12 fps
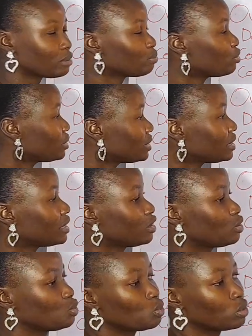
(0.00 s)
Put it
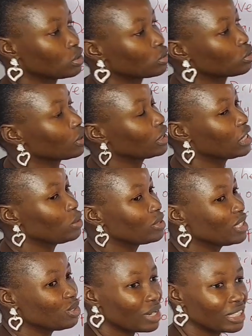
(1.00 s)
there towards actually
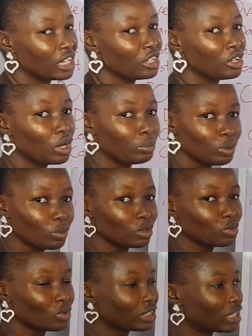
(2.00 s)
this will actually help you
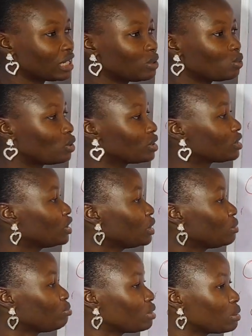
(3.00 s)
to actually
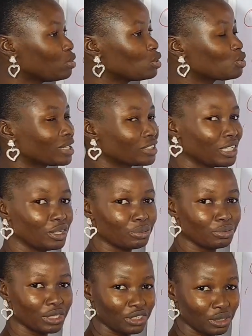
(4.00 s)
be able to actually
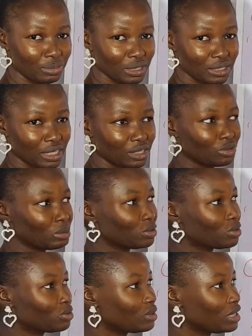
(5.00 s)
upgrade your business, to be
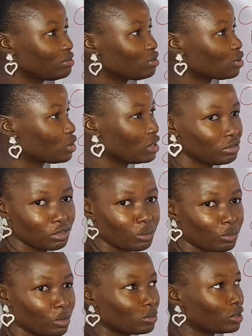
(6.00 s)
able to live sewing
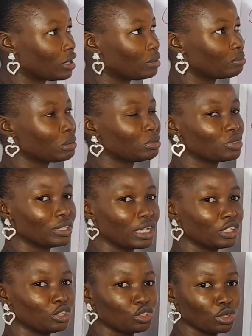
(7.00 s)
from home. You can be able to
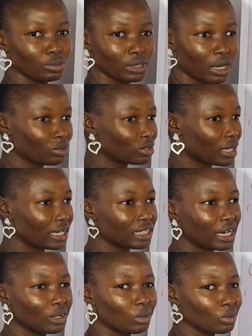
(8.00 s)
get shops outside
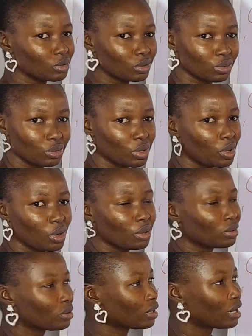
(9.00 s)

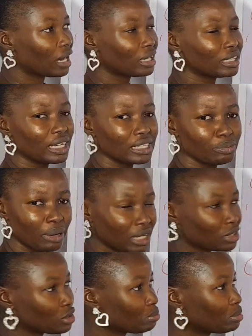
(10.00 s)
and
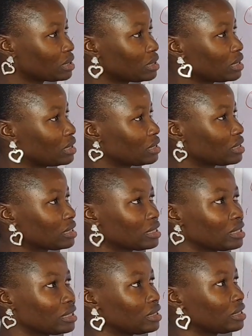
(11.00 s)
expand your
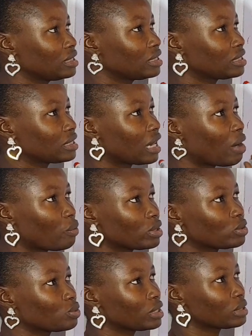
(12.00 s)
business. These are
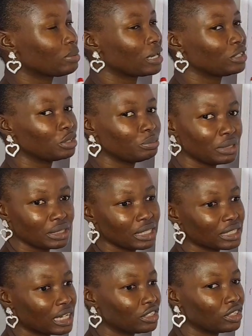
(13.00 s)
ways to expand your
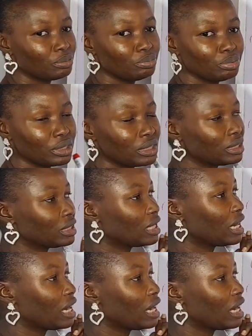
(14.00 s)
business and not be